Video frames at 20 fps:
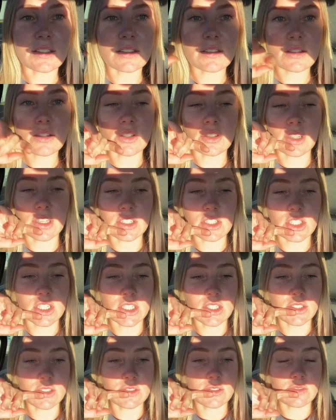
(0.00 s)
so that she
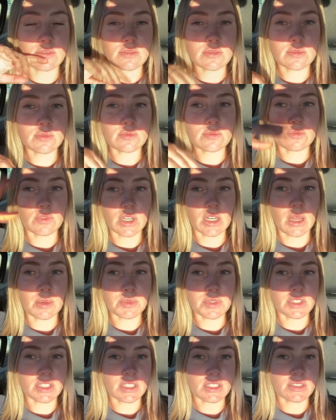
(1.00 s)
could run up
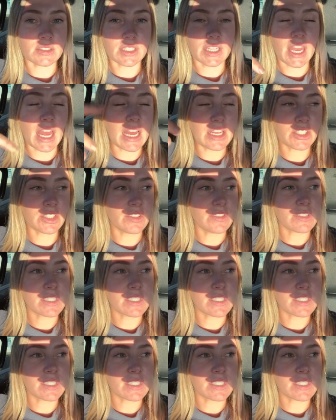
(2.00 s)
to the couch and